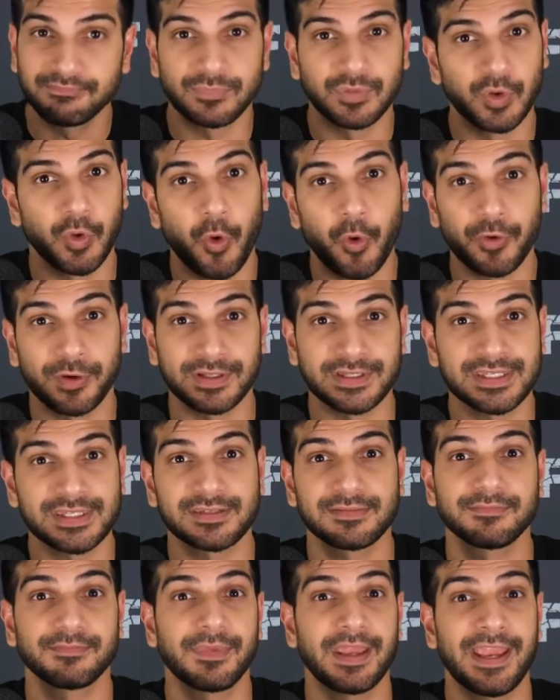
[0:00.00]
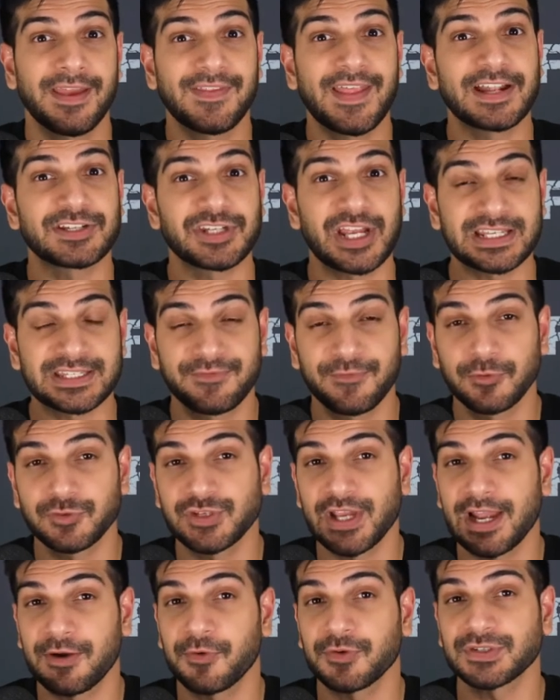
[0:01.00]
Lawrence and that Jacksonville
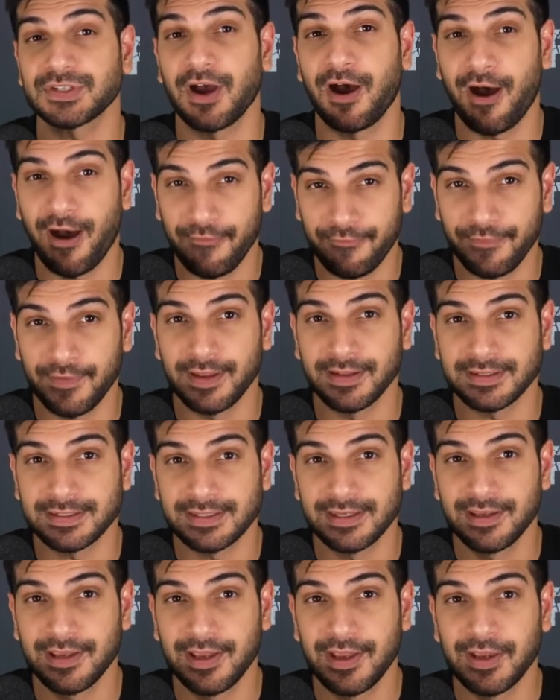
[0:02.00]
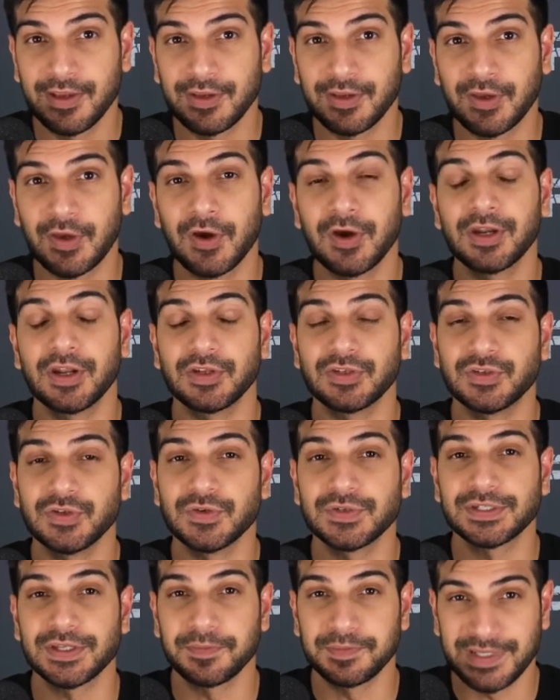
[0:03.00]
Jaguars offense could
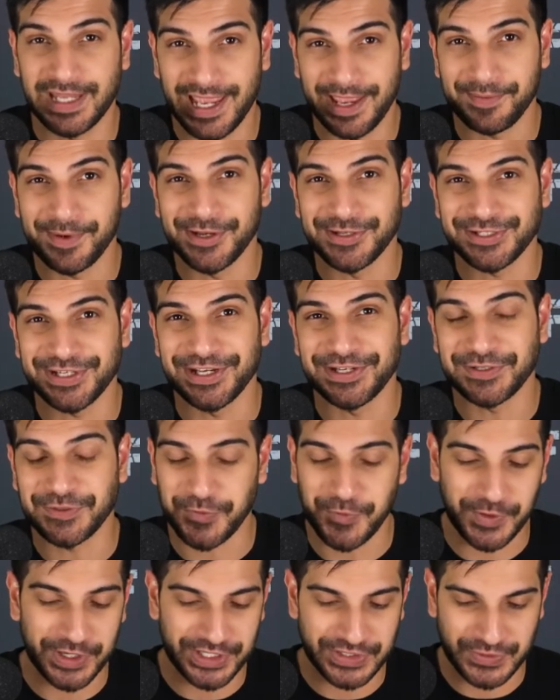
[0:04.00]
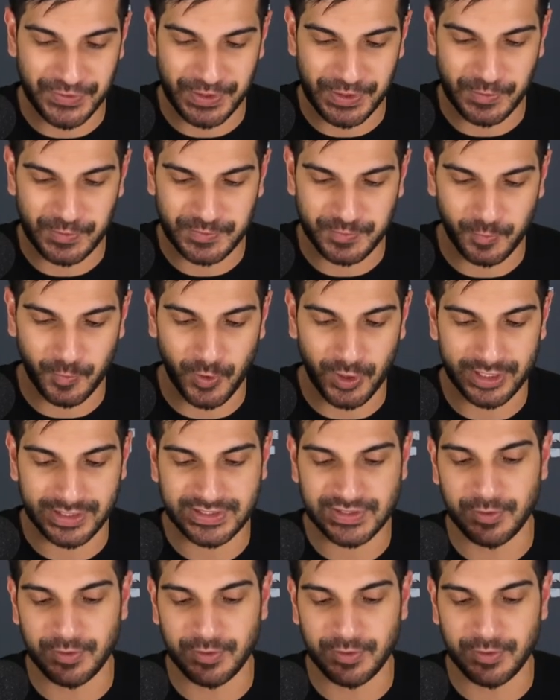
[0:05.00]
do some damage in 2021.